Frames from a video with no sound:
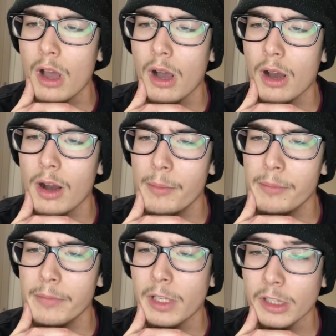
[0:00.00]

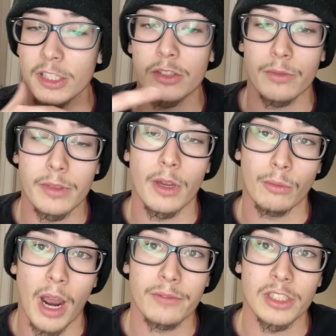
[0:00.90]
at least that
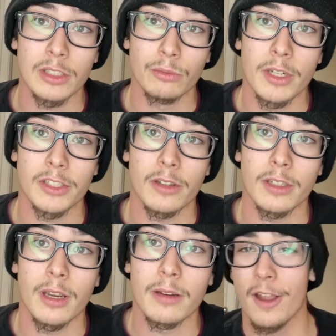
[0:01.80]
I've seen
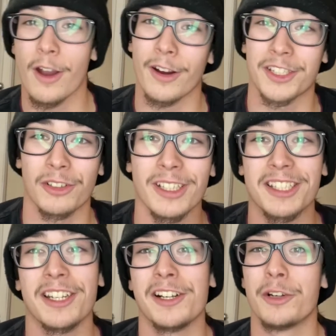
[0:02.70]
recently. All right, so let's
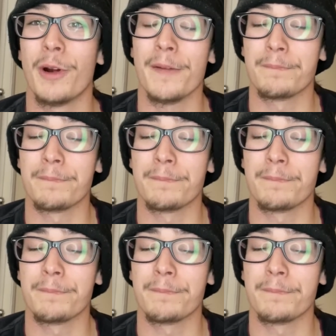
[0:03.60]
get into it.